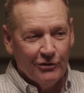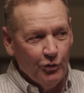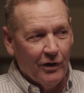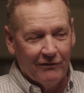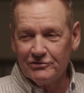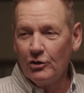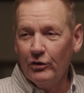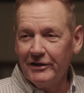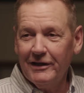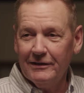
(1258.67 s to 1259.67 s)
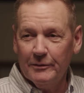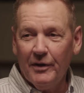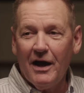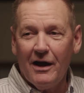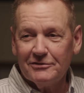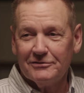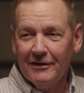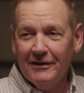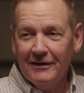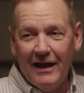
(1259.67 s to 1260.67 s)
whoever's going to get in the box
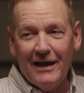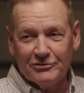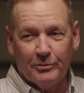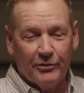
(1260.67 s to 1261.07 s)
has to